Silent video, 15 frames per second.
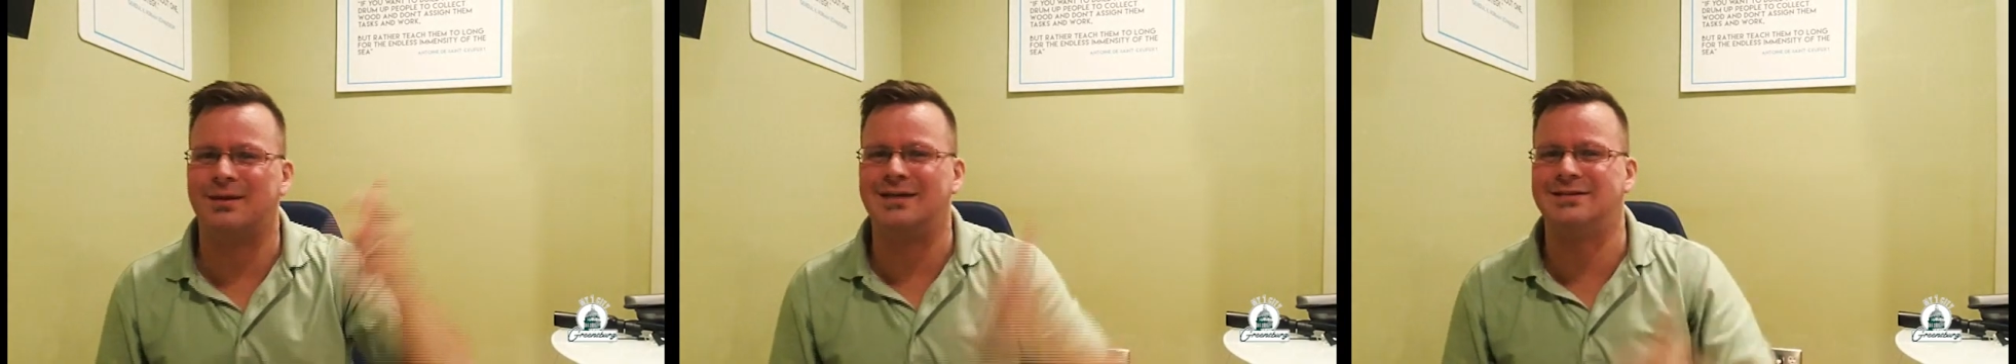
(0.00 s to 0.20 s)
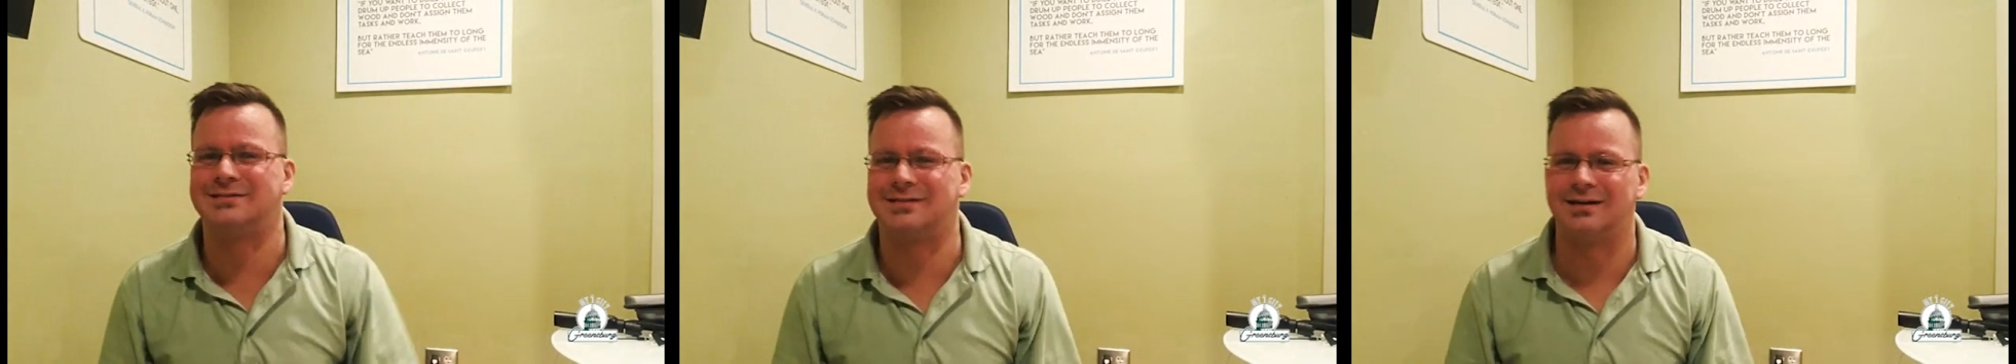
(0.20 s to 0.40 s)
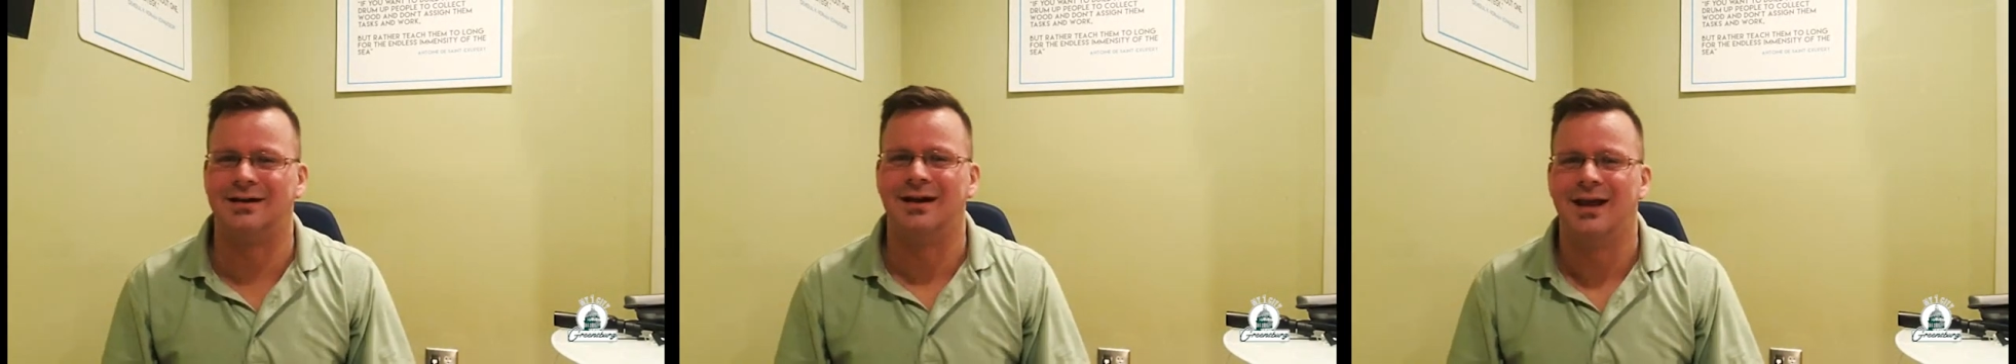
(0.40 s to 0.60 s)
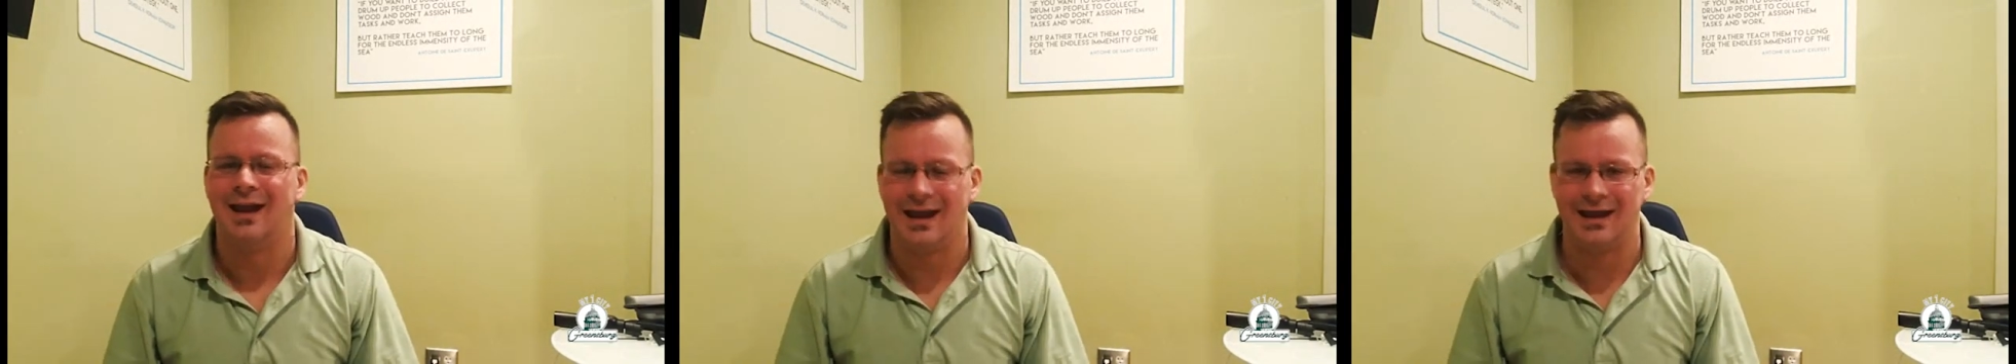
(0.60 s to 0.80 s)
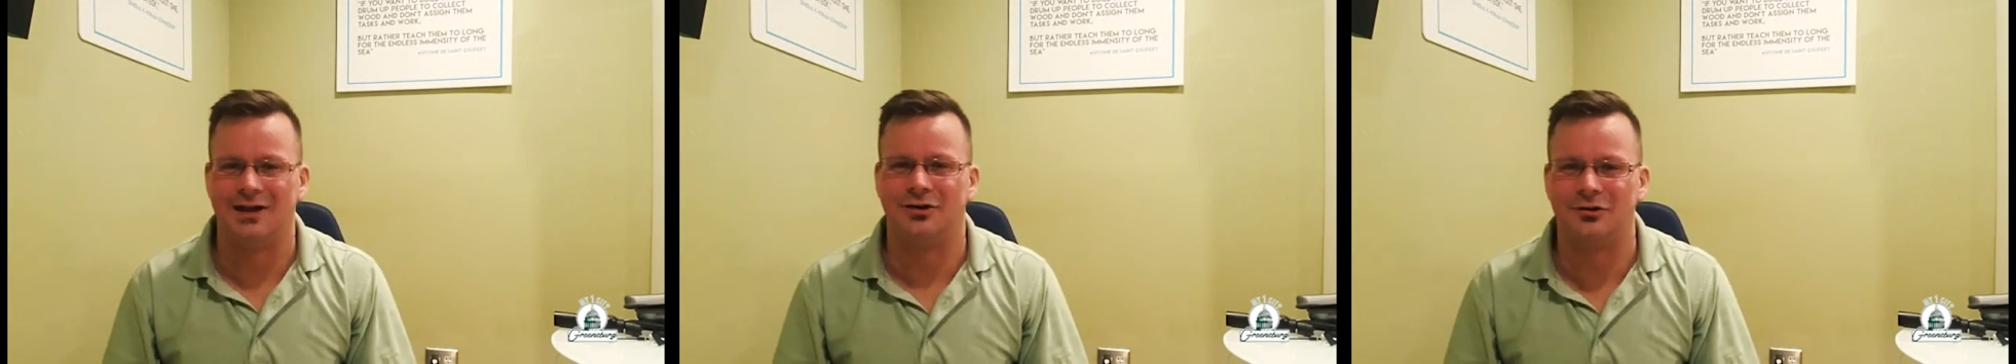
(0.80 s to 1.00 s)
pizza
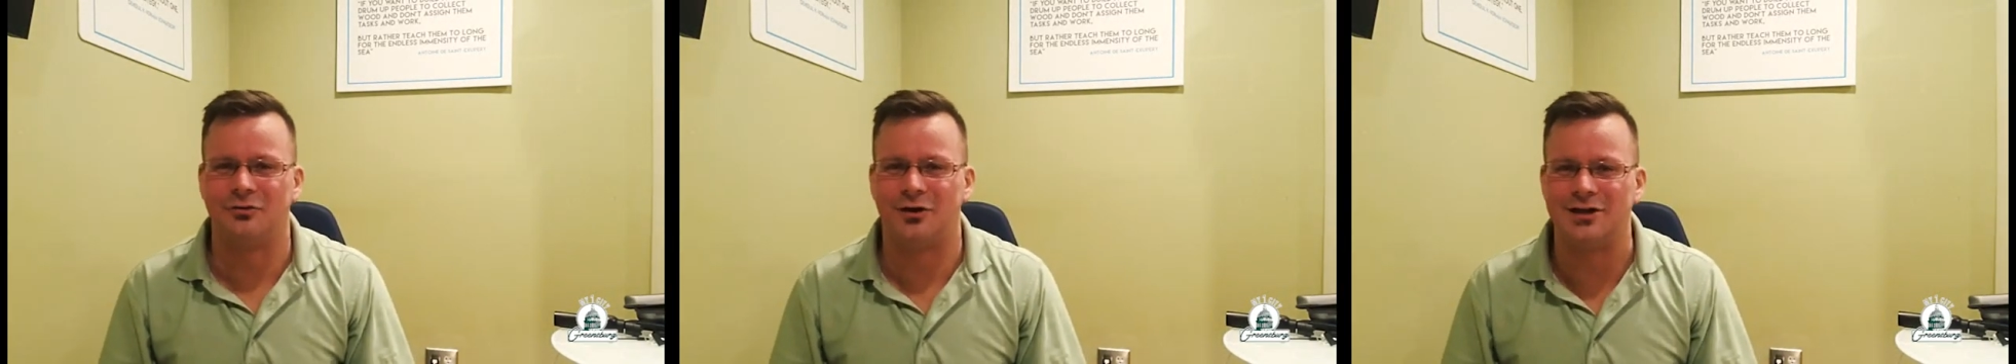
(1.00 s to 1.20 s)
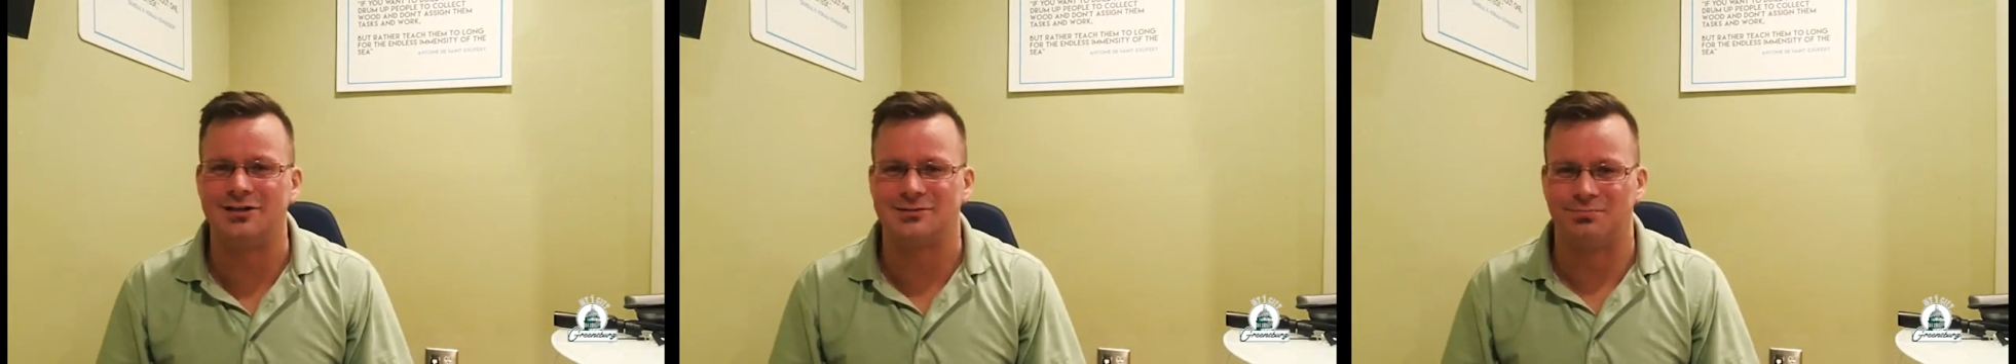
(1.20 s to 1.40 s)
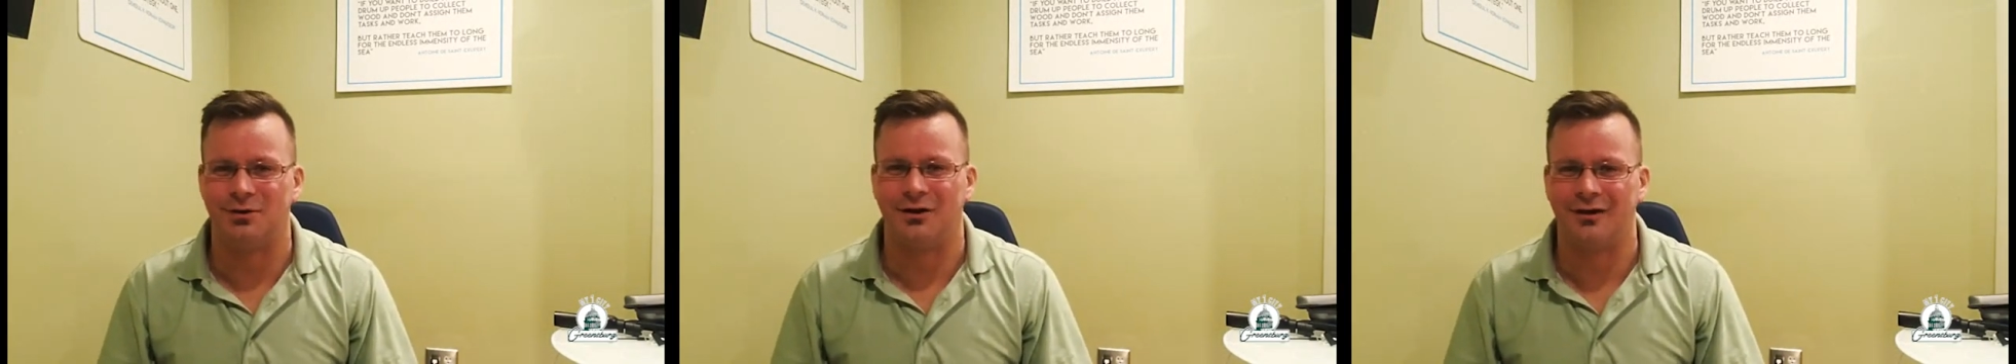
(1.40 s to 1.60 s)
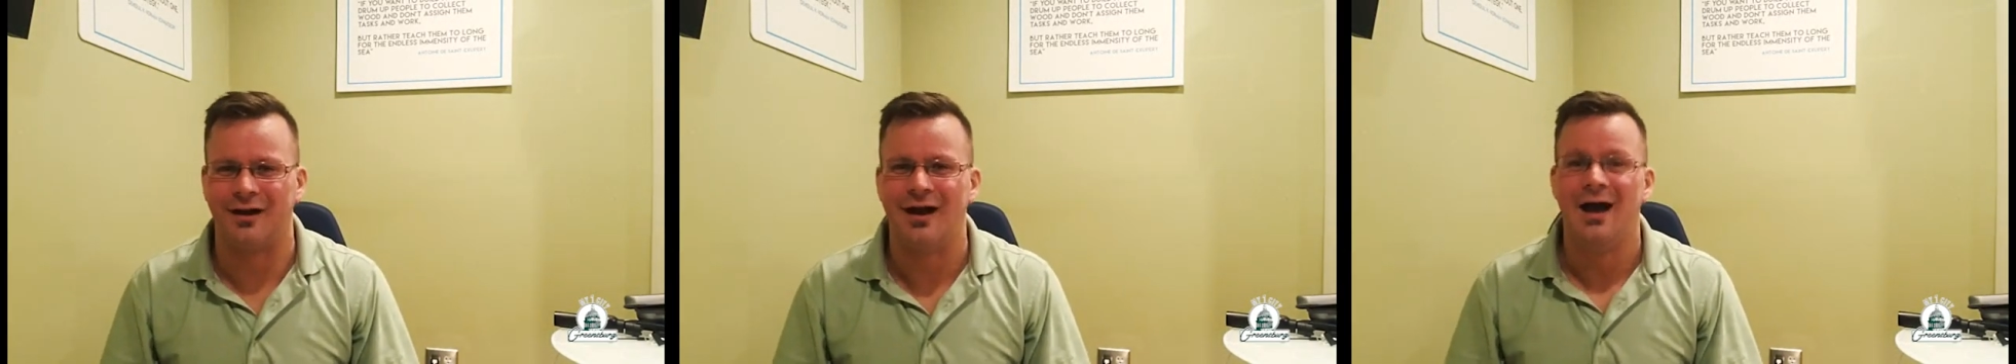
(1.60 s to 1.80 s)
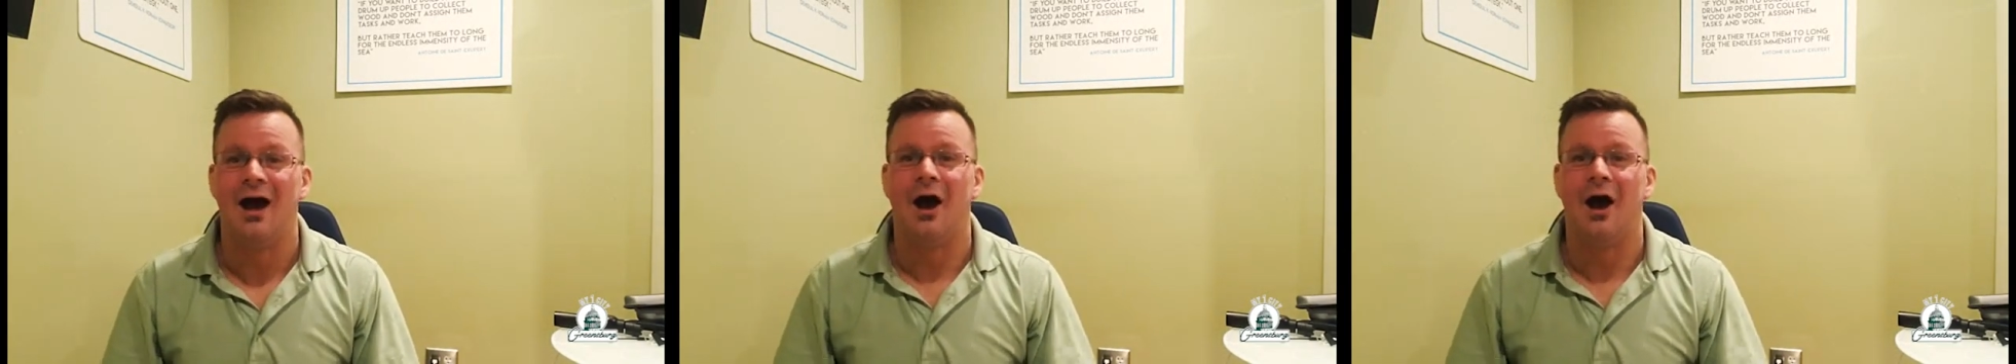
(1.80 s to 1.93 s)
in Greensburg.